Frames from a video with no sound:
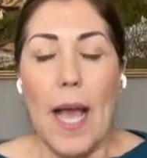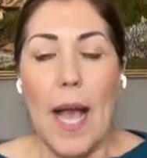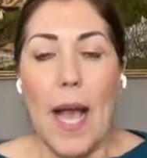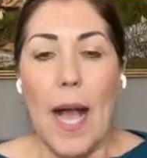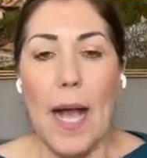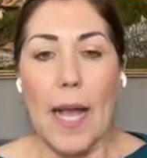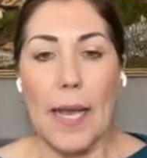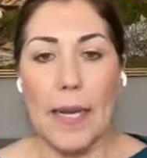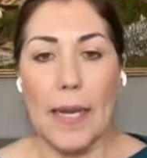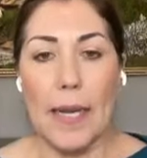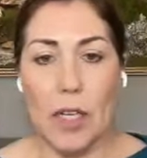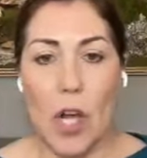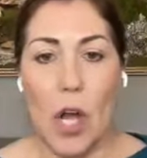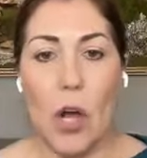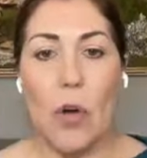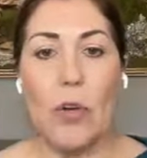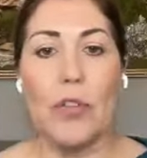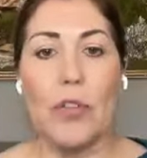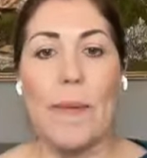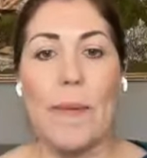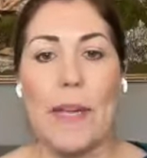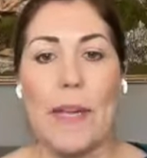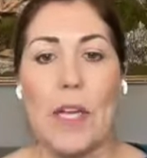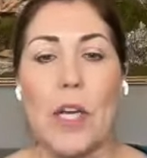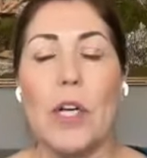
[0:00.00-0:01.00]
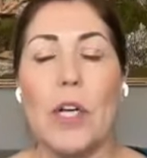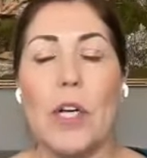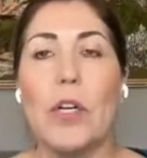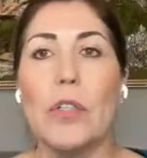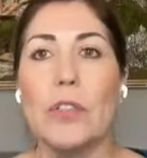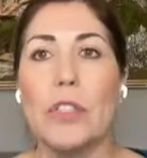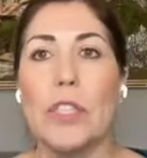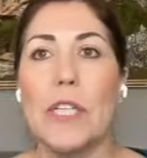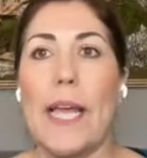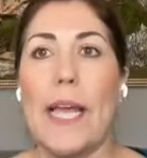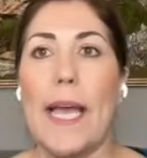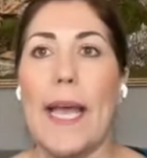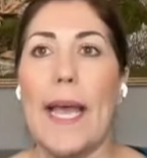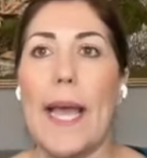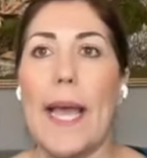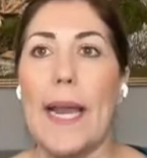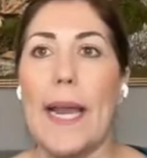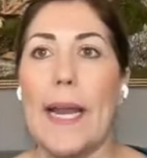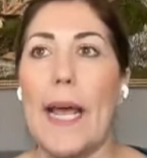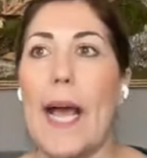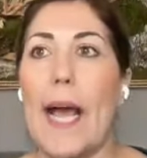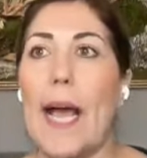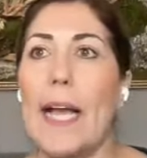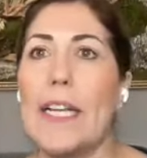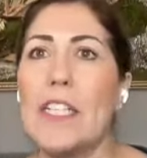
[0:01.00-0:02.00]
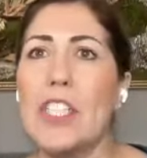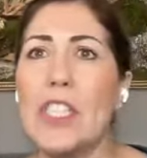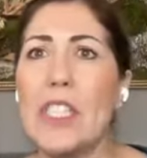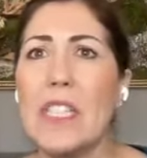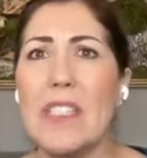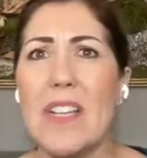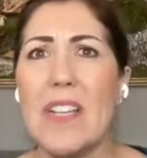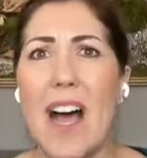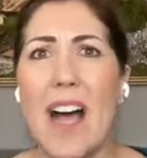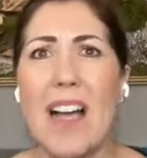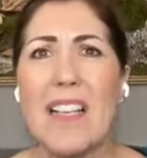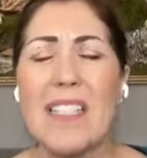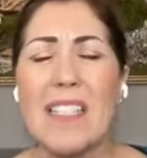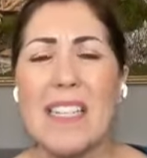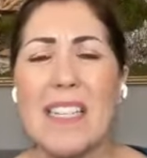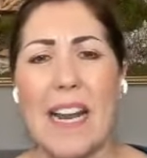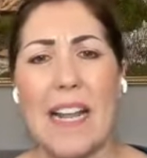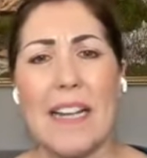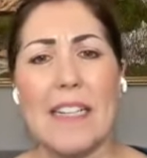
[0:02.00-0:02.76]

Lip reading: I had a call with my coach and I just lost it.